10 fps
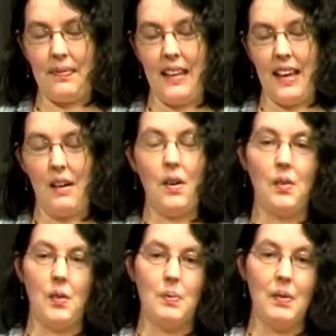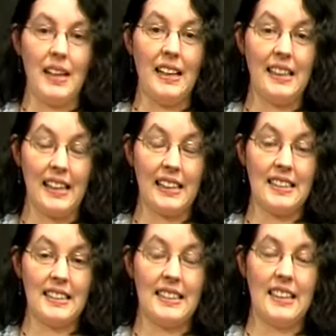our whole group really
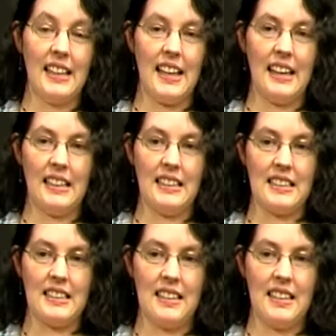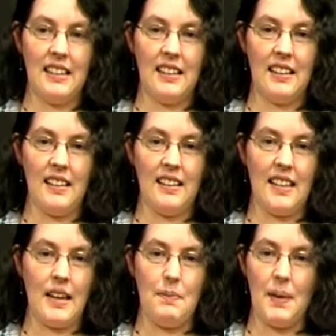clicked, and
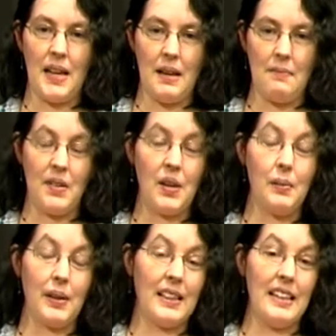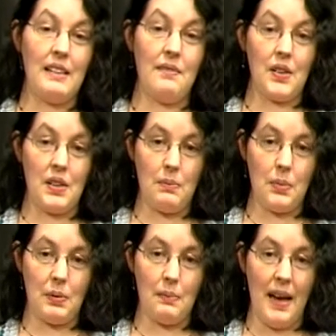they became very quickly a very
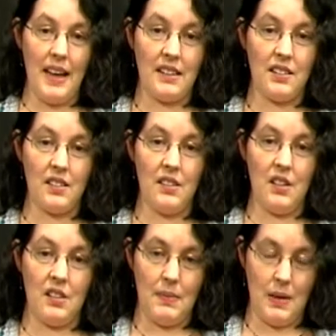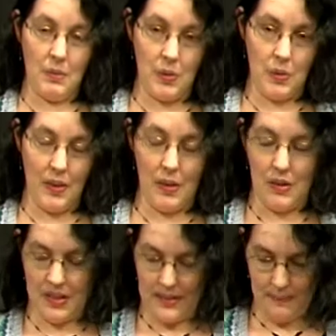important part of my walk with
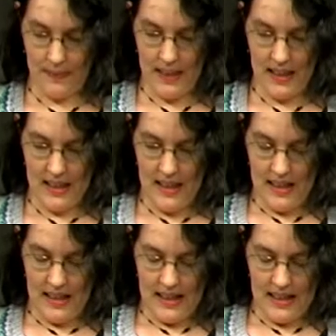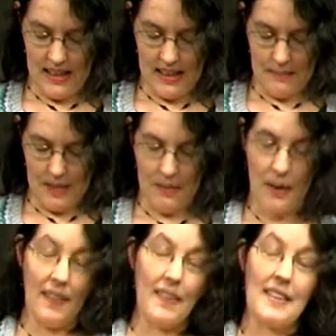God.
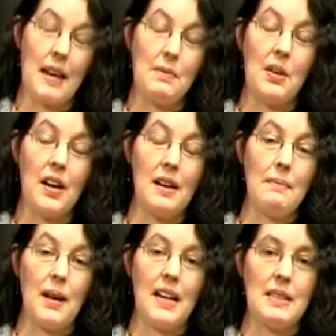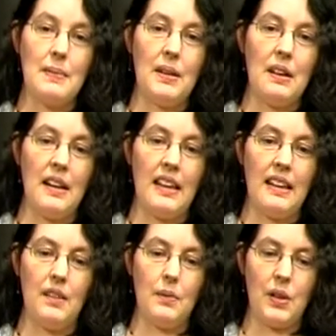Around the same time, my husband and I
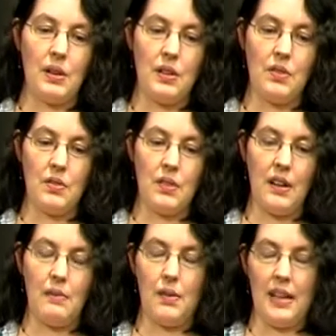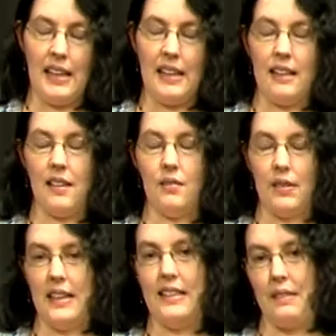were going through a really,
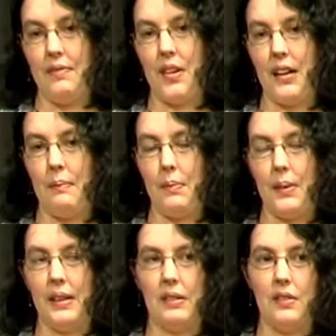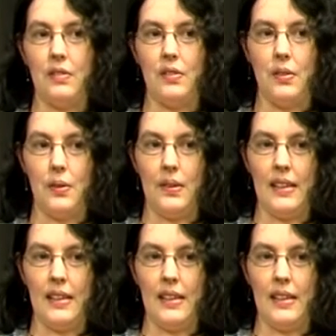really tough time. We'd gone through